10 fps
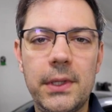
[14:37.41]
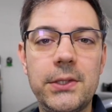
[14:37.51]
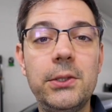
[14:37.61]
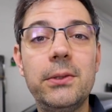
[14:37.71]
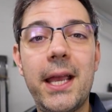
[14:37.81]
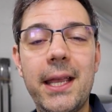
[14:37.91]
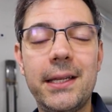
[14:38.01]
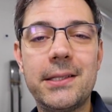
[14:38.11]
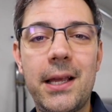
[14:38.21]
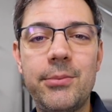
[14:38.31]
It's a new day
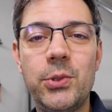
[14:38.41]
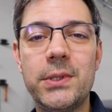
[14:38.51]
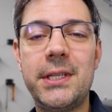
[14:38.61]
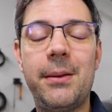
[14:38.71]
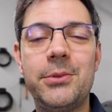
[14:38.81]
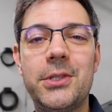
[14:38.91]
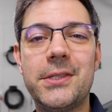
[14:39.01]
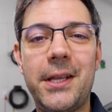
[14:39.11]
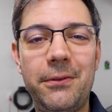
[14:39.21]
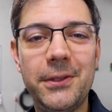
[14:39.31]
and it's time to attempt to
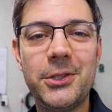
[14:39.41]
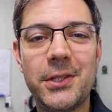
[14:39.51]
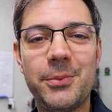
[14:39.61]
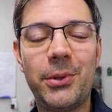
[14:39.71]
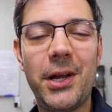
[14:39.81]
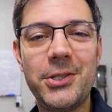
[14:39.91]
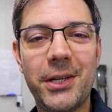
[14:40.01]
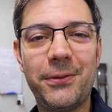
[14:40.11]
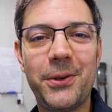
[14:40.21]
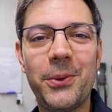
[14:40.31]
salvage this
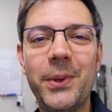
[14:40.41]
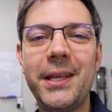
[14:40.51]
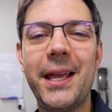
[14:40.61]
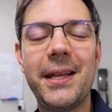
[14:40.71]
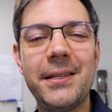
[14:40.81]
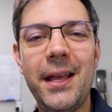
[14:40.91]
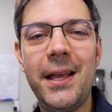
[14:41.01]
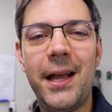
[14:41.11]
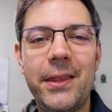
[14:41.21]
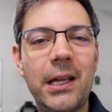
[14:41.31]
project for the weekend.
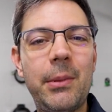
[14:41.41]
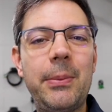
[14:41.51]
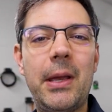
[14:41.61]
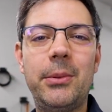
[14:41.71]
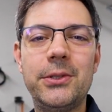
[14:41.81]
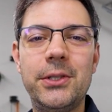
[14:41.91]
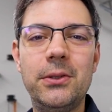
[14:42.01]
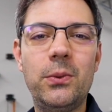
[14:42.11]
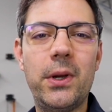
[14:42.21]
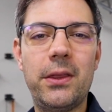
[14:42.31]
I think I might be able
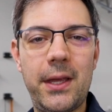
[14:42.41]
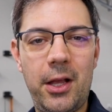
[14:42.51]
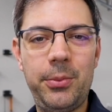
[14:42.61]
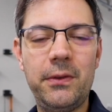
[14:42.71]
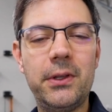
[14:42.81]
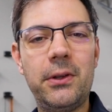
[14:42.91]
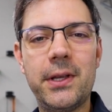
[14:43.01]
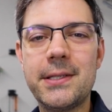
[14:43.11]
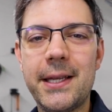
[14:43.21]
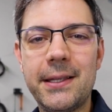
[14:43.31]
to with the help of little
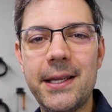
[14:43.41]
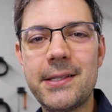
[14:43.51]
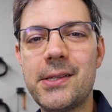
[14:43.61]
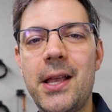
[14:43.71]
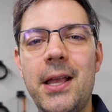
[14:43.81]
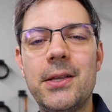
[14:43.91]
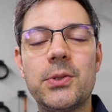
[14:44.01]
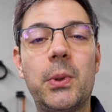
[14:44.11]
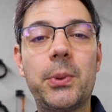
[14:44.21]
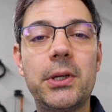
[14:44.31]
things like this.
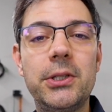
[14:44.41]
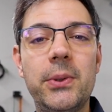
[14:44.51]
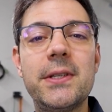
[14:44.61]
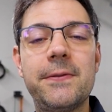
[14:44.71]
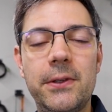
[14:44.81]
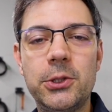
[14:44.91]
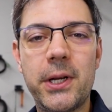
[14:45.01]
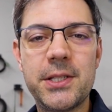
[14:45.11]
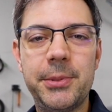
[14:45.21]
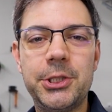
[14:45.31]
So what we're gonna do is fill the
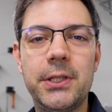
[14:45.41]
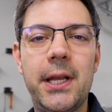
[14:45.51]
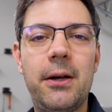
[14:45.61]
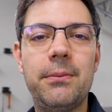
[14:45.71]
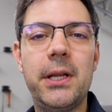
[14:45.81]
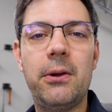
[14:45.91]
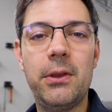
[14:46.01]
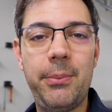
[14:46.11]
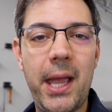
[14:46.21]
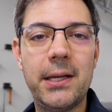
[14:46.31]
transmission now. Now
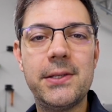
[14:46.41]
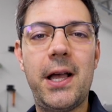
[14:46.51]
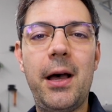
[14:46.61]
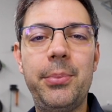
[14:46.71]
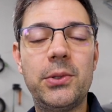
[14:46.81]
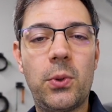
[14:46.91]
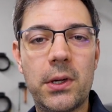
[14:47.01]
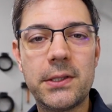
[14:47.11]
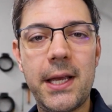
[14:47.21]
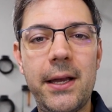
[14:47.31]
the pan is up,
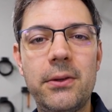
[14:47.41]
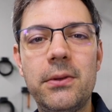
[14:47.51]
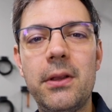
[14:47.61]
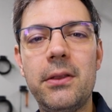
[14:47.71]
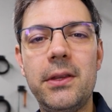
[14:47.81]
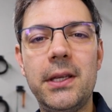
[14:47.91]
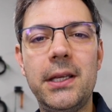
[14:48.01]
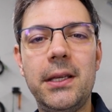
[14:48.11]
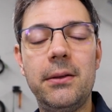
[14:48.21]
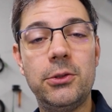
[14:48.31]
torque down,
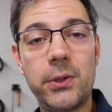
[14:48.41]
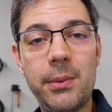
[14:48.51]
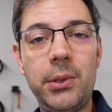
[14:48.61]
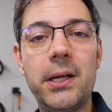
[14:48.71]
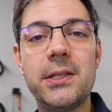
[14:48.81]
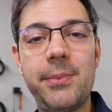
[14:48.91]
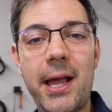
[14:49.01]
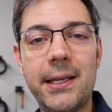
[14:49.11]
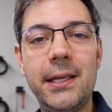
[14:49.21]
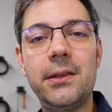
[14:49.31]
the drain plug is
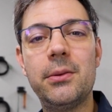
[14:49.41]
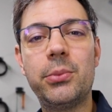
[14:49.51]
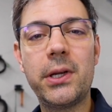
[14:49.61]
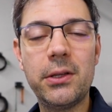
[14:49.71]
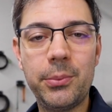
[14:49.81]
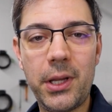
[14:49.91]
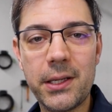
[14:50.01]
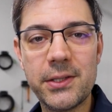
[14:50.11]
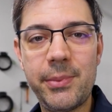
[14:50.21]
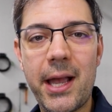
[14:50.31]
back in, the breather
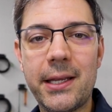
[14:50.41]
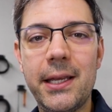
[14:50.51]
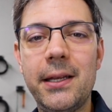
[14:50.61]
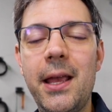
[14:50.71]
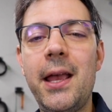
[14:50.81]
plug is back in,